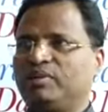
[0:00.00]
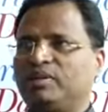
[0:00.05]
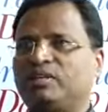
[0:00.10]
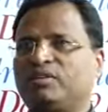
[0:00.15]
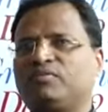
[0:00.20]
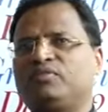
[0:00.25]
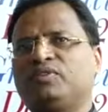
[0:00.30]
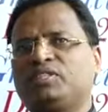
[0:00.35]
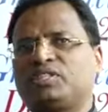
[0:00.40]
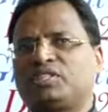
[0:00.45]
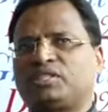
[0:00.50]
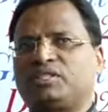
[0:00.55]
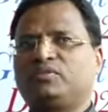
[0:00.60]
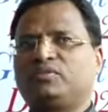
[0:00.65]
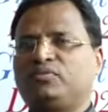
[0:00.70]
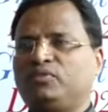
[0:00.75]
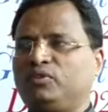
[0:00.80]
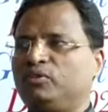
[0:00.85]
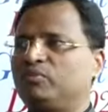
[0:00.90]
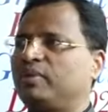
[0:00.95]
but the first
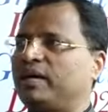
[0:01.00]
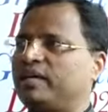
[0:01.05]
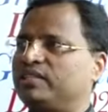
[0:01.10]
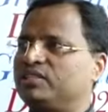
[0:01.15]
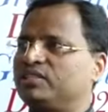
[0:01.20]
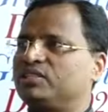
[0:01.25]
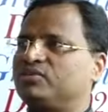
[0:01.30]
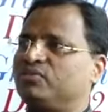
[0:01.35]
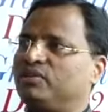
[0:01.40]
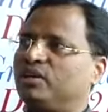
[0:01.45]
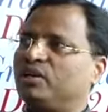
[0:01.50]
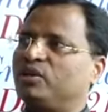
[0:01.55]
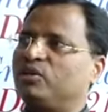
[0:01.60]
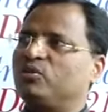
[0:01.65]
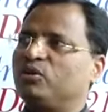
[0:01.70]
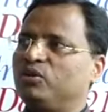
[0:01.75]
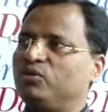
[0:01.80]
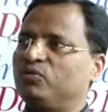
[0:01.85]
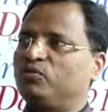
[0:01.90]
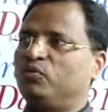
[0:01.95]
few batches we had
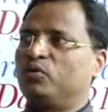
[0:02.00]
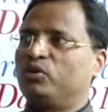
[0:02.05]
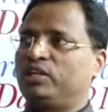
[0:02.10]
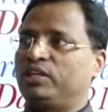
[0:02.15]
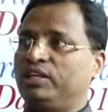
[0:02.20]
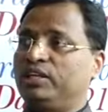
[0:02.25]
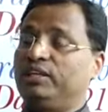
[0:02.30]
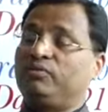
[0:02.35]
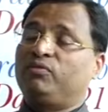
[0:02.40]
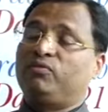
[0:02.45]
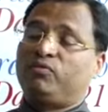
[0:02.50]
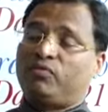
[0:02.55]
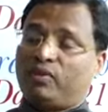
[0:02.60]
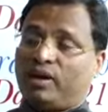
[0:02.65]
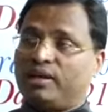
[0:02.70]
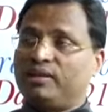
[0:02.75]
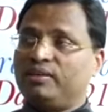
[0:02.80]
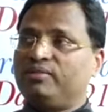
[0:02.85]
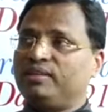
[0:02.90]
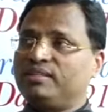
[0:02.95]
only
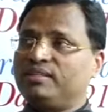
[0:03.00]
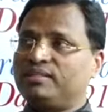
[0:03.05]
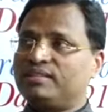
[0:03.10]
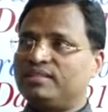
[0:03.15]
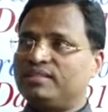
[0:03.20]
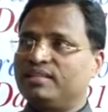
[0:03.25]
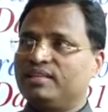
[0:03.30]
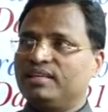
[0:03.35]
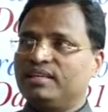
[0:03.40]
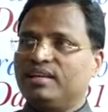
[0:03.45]
45 each,